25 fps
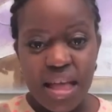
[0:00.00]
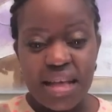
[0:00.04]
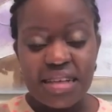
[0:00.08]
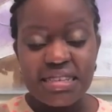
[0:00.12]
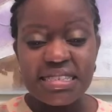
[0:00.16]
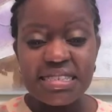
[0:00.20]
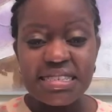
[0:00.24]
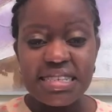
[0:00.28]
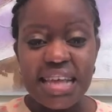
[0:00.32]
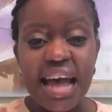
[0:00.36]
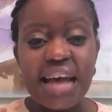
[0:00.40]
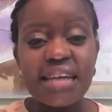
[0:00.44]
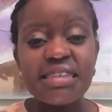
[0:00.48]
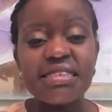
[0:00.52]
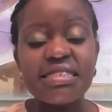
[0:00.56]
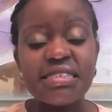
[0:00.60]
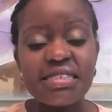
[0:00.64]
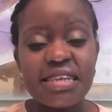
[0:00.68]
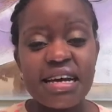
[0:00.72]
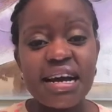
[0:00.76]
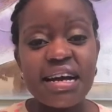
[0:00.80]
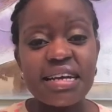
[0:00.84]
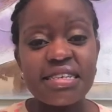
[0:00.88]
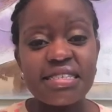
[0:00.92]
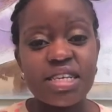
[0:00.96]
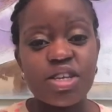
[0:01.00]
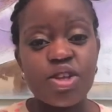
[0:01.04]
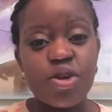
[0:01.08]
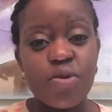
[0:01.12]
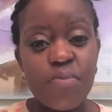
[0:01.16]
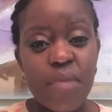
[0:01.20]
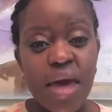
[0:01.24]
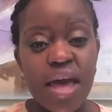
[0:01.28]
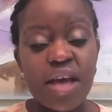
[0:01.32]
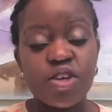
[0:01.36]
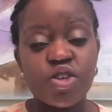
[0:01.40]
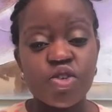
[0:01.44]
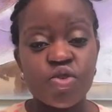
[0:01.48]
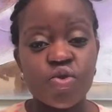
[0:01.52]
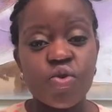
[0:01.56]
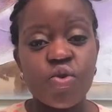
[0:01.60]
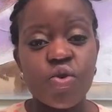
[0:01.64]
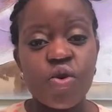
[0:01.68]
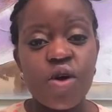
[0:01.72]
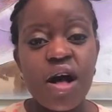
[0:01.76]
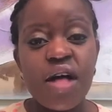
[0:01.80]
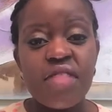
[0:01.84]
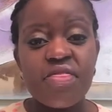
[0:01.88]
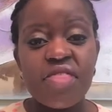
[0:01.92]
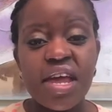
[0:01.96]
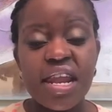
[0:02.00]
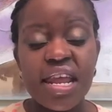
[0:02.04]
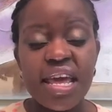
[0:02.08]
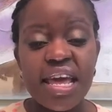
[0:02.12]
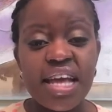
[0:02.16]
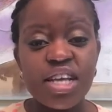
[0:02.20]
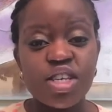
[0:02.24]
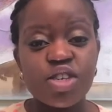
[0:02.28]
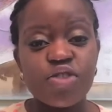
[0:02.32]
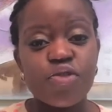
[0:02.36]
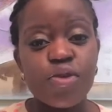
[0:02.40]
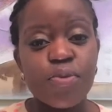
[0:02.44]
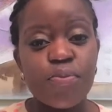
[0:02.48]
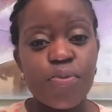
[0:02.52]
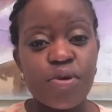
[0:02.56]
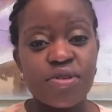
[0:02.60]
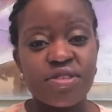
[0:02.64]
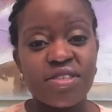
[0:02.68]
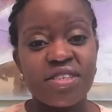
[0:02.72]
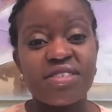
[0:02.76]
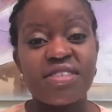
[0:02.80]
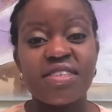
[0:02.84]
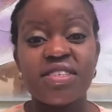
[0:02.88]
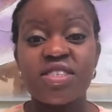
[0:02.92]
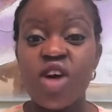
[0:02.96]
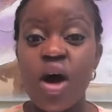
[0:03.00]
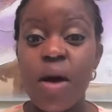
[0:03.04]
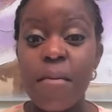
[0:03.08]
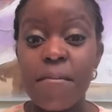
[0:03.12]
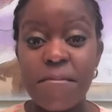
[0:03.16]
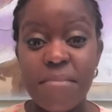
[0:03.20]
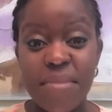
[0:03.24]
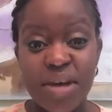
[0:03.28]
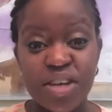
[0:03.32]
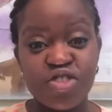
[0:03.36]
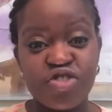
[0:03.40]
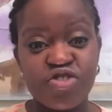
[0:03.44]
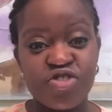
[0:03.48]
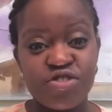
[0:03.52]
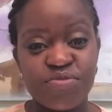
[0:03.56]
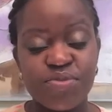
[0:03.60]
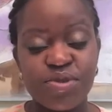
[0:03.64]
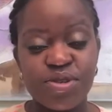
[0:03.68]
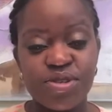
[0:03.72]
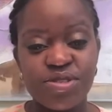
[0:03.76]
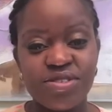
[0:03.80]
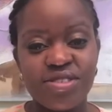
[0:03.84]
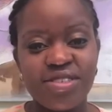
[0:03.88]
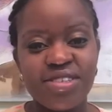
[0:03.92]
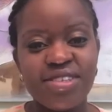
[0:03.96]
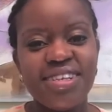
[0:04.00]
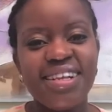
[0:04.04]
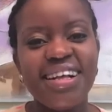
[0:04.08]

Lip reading: standardize and you make sure that each of your processes are measurable.